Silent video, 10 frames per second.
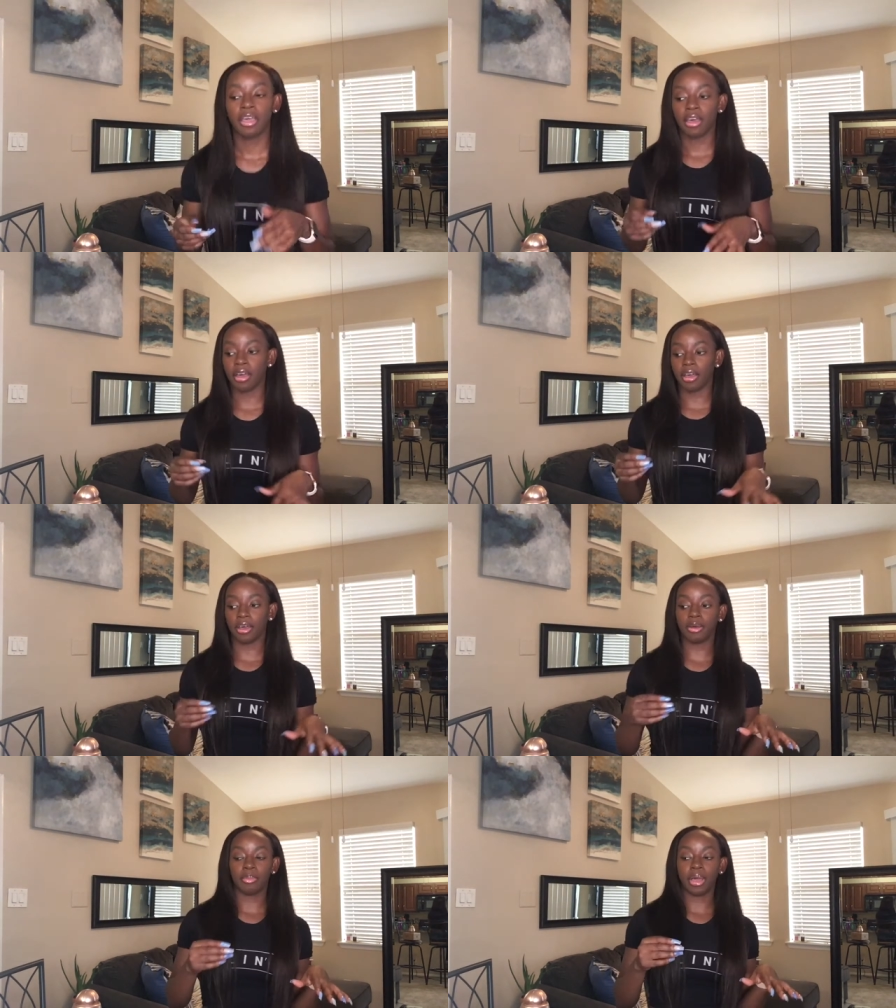
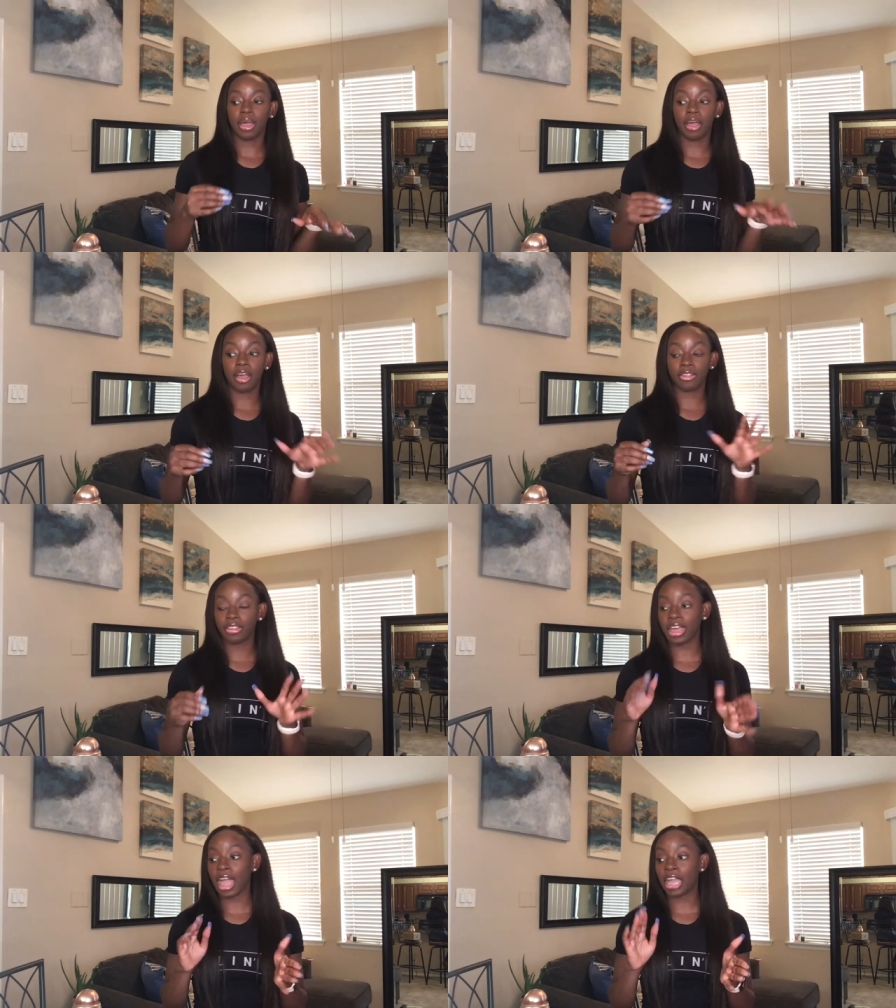Other than
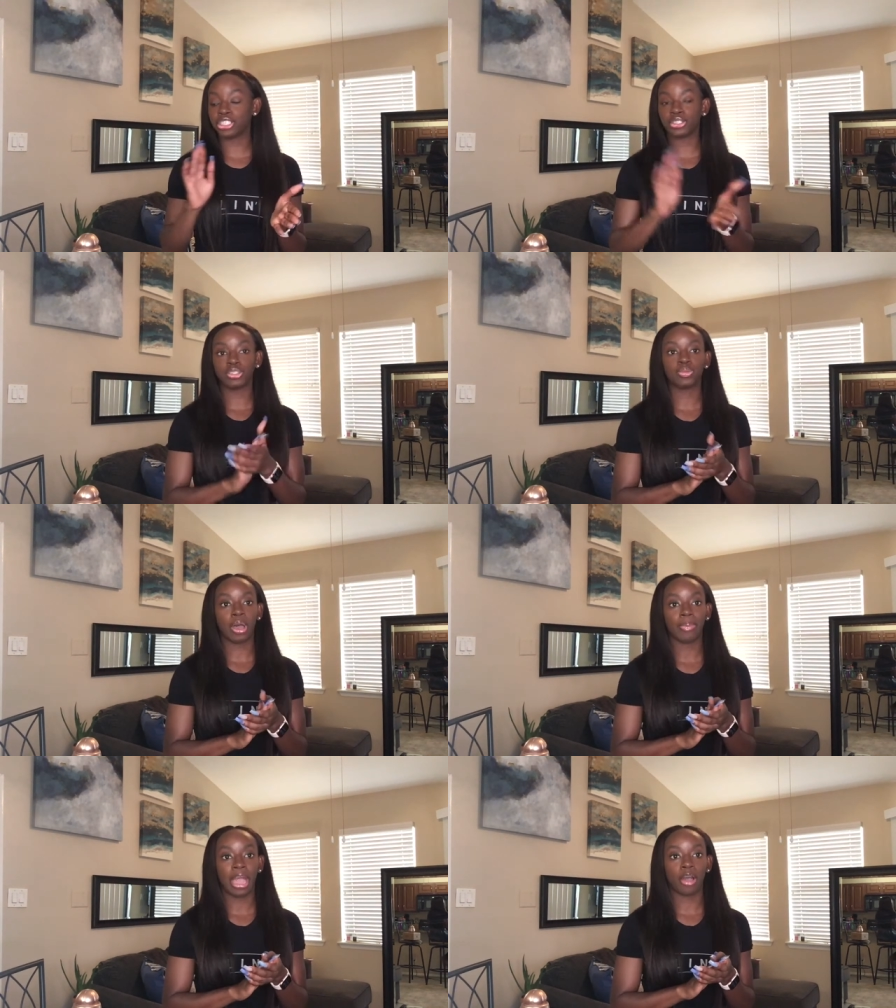that, I do swap
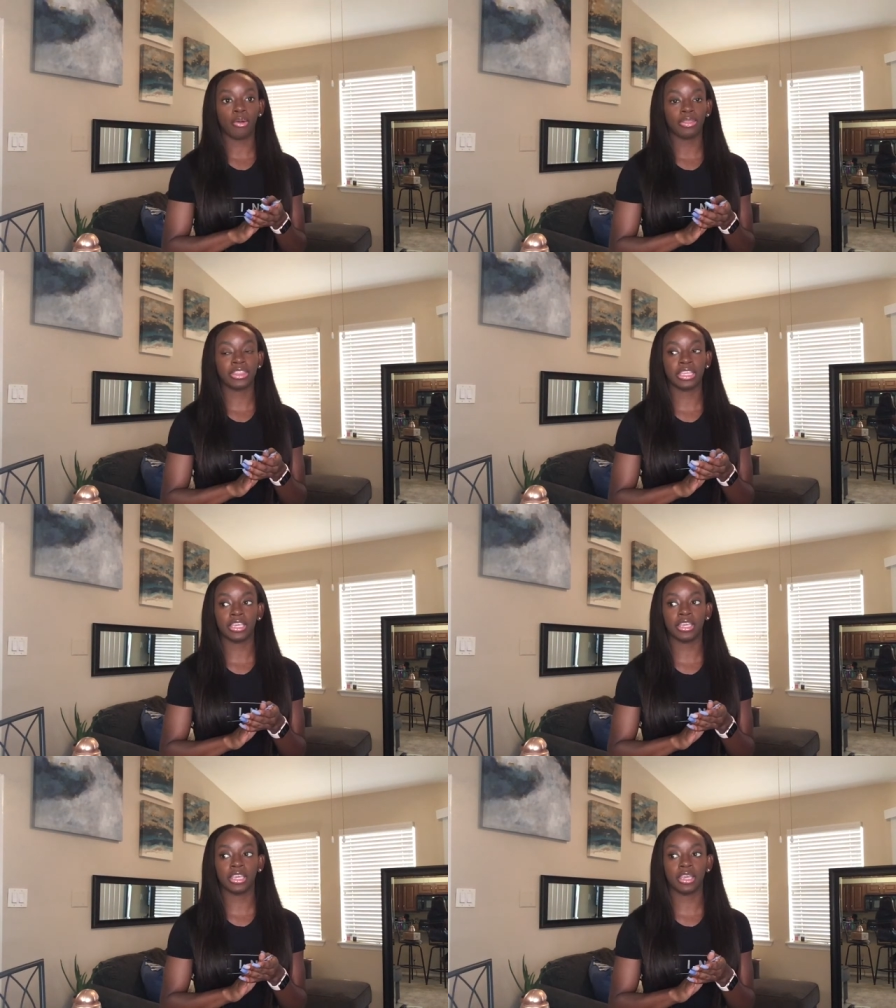out
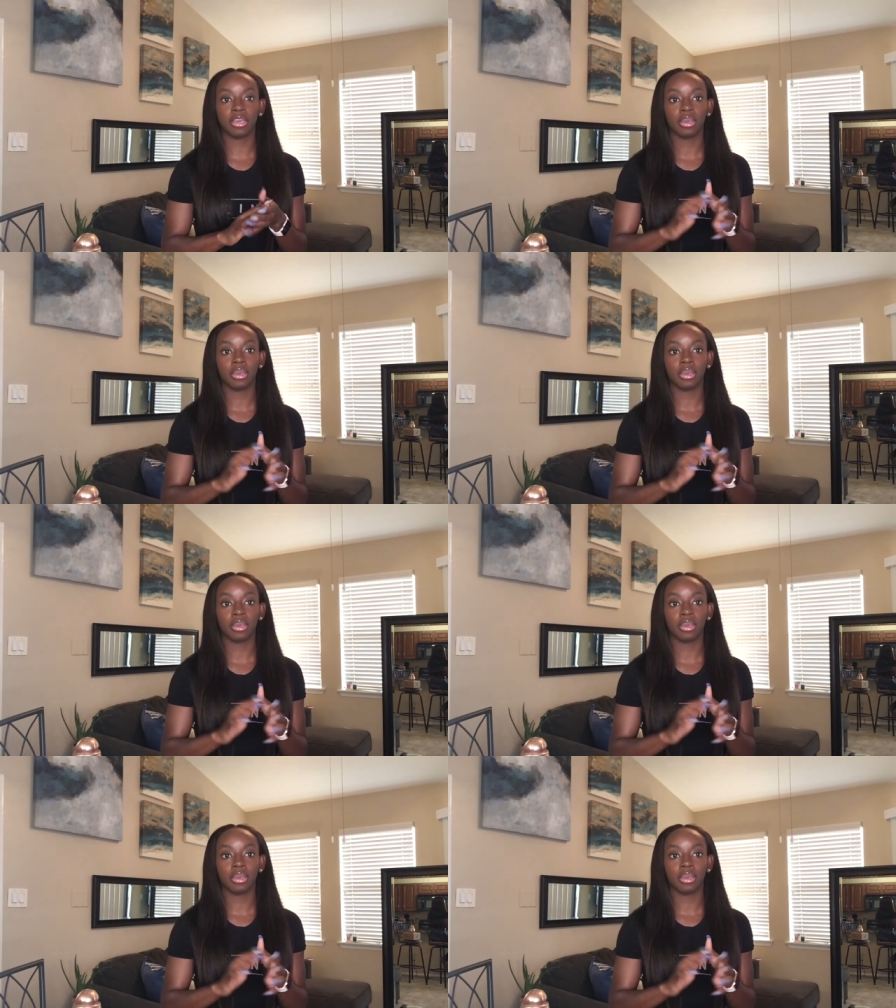the